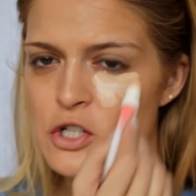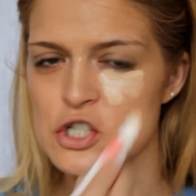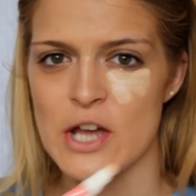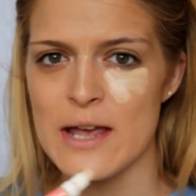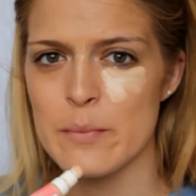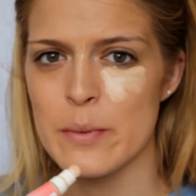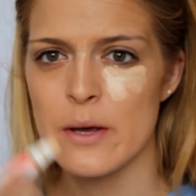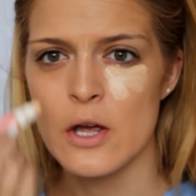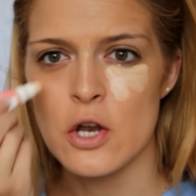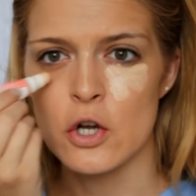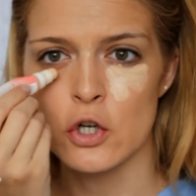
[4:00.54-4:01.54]
shape,
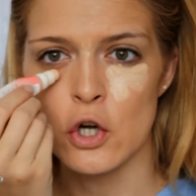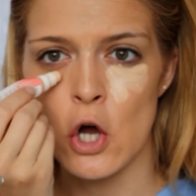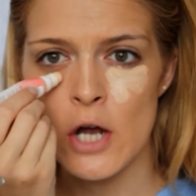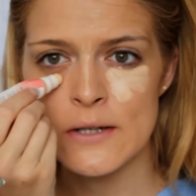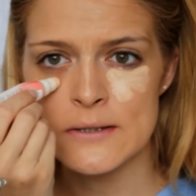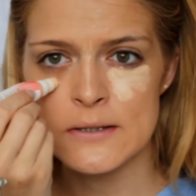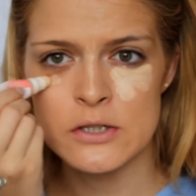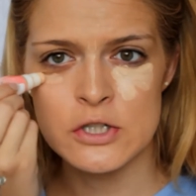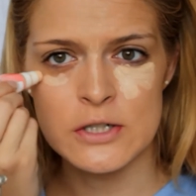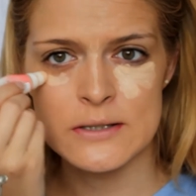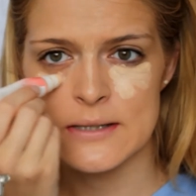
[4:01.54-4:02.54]
not
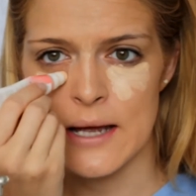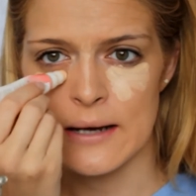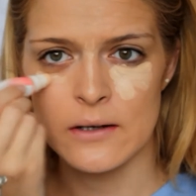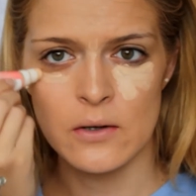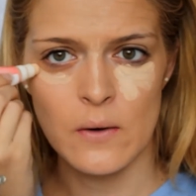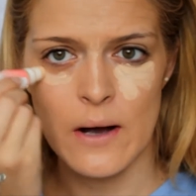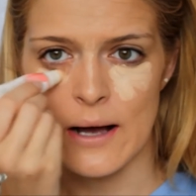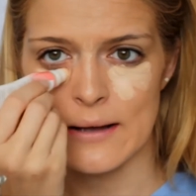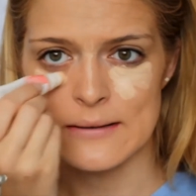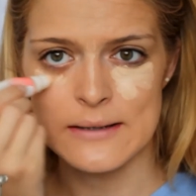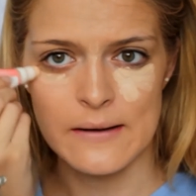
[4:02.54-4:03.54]
just under your
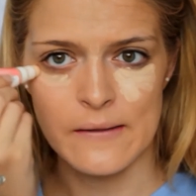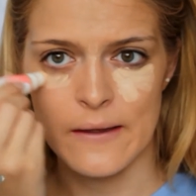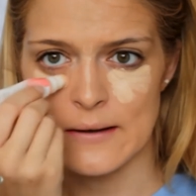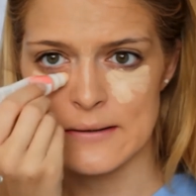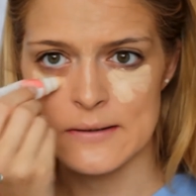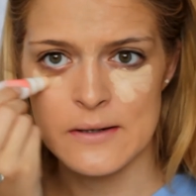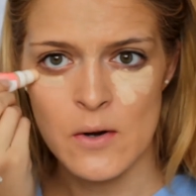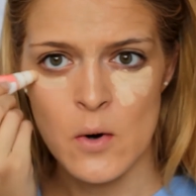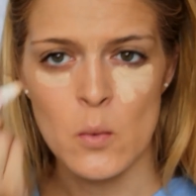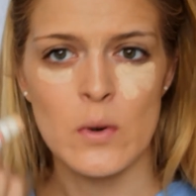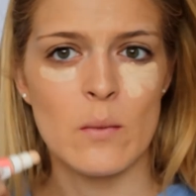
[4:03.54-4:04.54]
eyes like that.
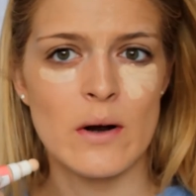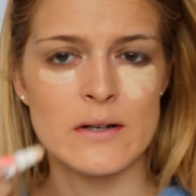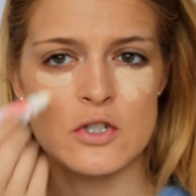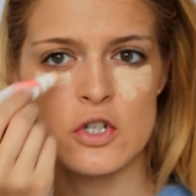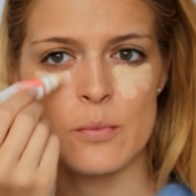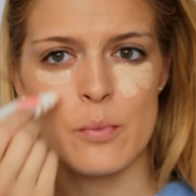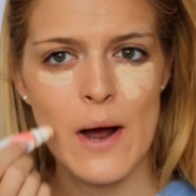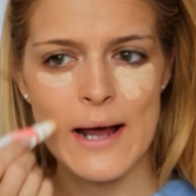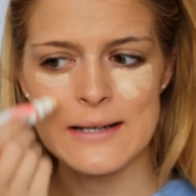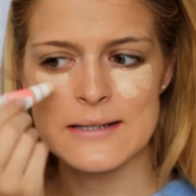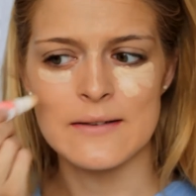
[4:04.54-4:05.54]
We want to
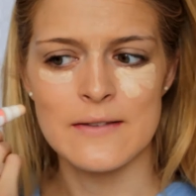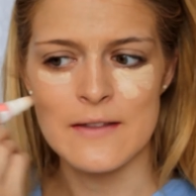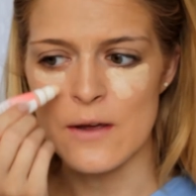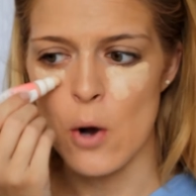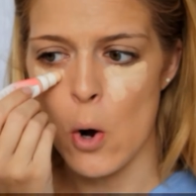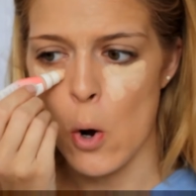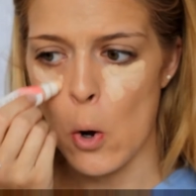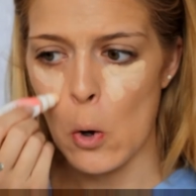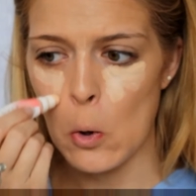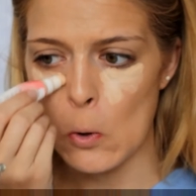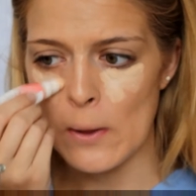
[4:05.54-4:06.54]
brighten the
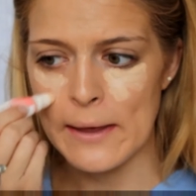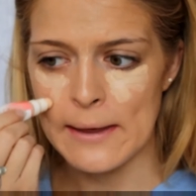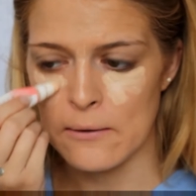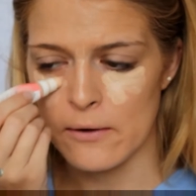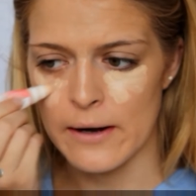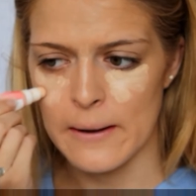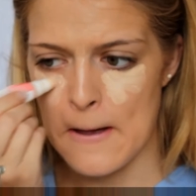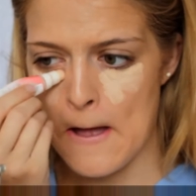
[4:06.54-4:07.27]
whole area.